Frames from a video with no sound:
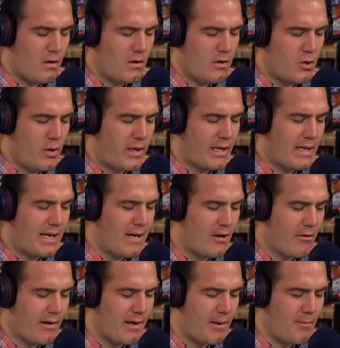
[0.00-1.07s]
You can
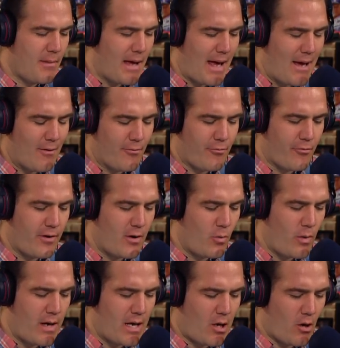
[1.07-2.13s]
hear him every
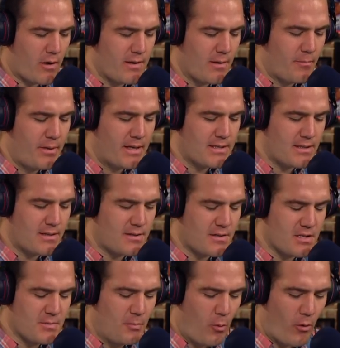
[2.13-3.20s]
week on the Business
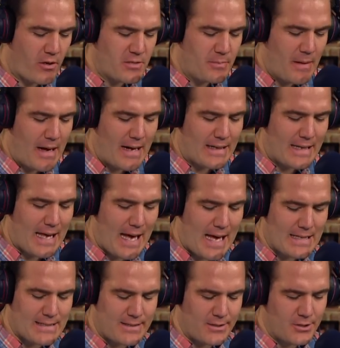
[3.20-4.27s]
of Sports
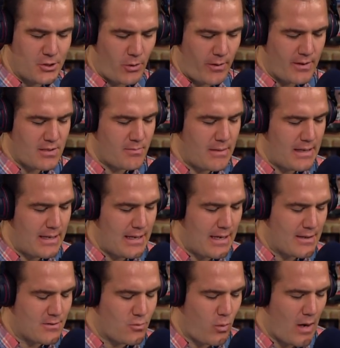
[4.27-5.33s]
podcast. He joins me
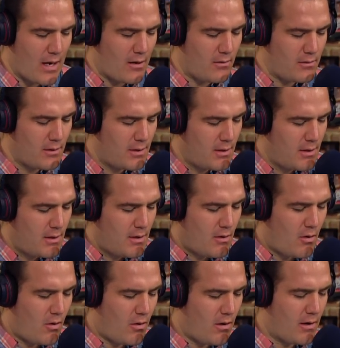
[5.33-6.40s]
as well
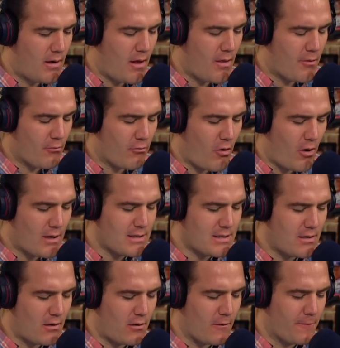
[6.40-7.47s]
on the Ross
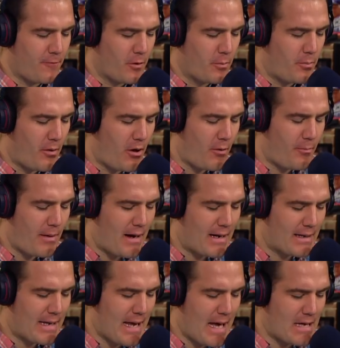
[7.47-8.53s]
Tucker Football
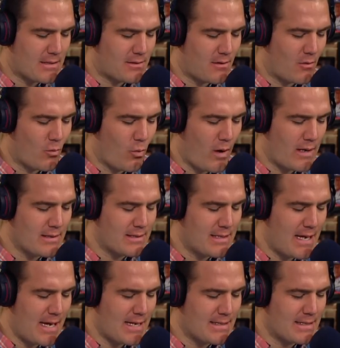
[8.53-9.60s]
podcast on
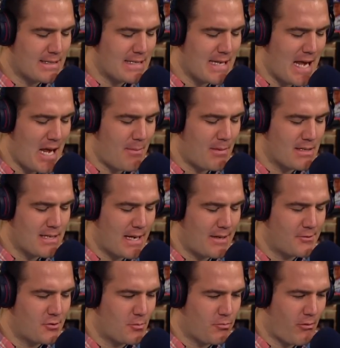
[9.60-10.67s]
Wednesdays. His name is
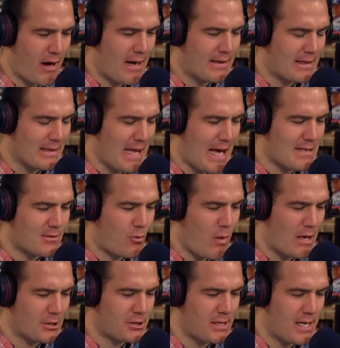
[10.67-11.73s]
Andrew Brandt. The last
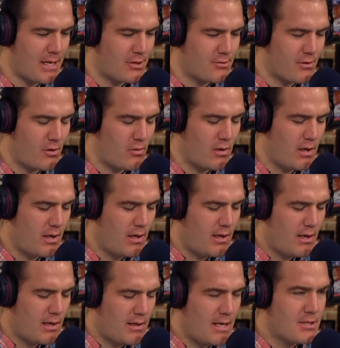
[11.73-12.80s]
question, Andrew,
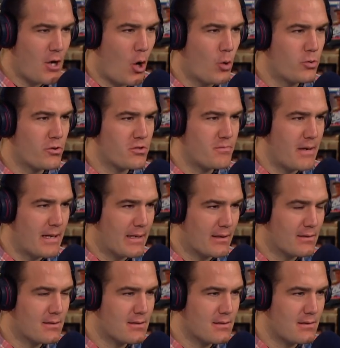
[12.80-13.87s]
these owners'
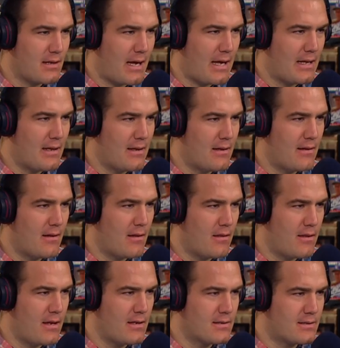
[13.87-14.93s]
meetings and
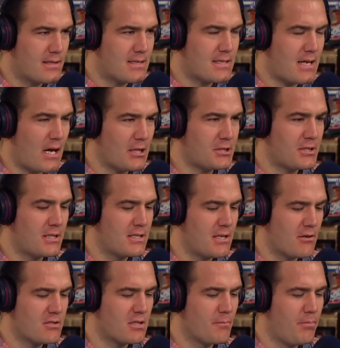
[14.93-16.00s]
these discussions
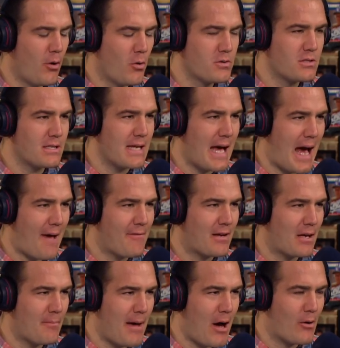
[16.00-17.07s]
they're supposedly having
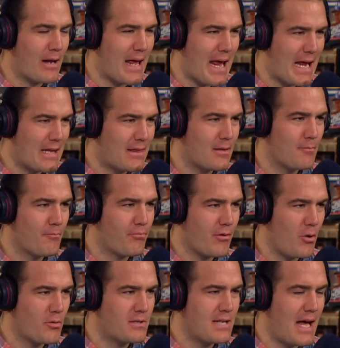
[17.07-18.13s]
about anthem
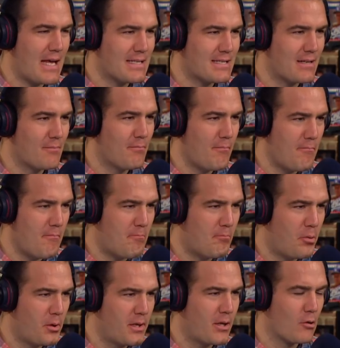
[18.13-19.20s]
protests and
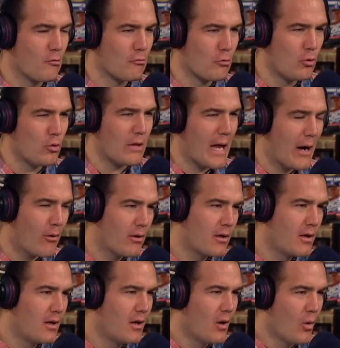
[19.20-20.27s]
putting a rule out,
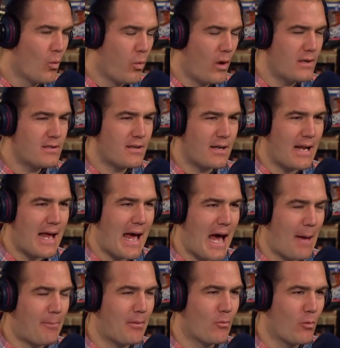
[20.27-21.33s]
what's going to
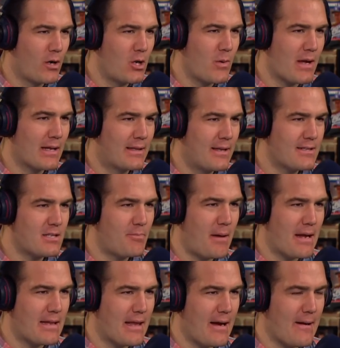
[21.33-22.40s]
happen? What do you
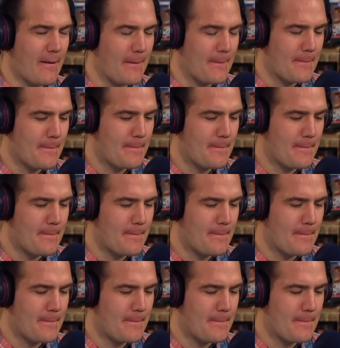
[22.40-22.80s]
anticipate there?